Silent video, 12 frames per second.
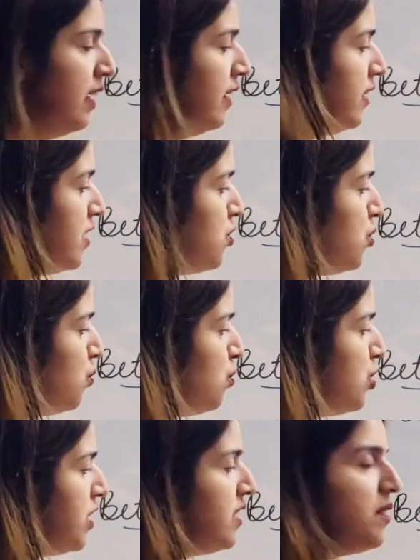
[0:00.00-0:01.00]
These 2
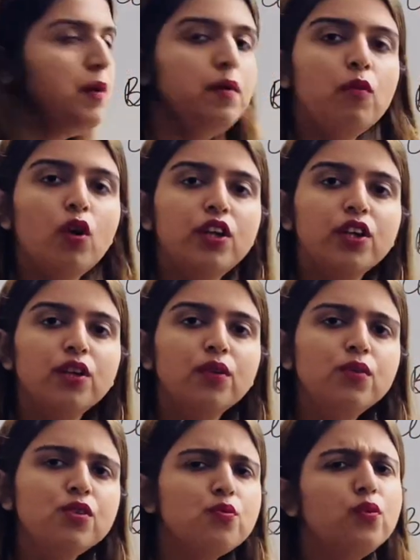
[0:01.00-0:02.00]
GTP
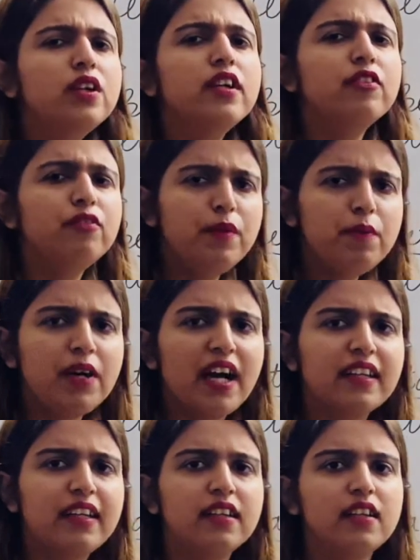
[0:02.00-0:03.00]
molecules would give me
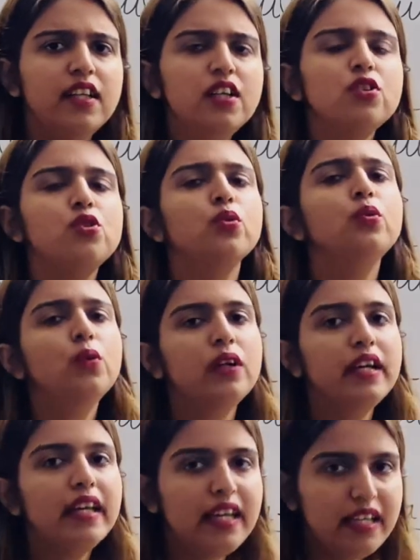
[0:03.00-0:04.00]
practically 2
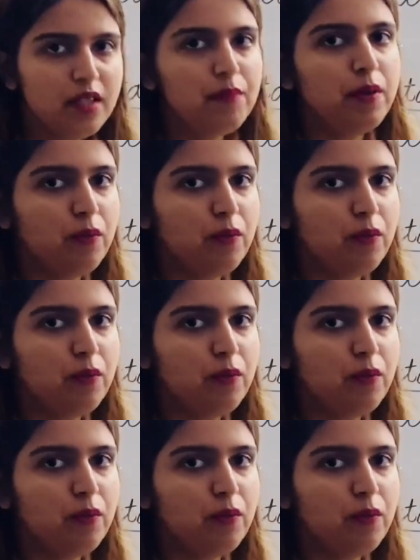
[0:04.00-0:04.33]
ATP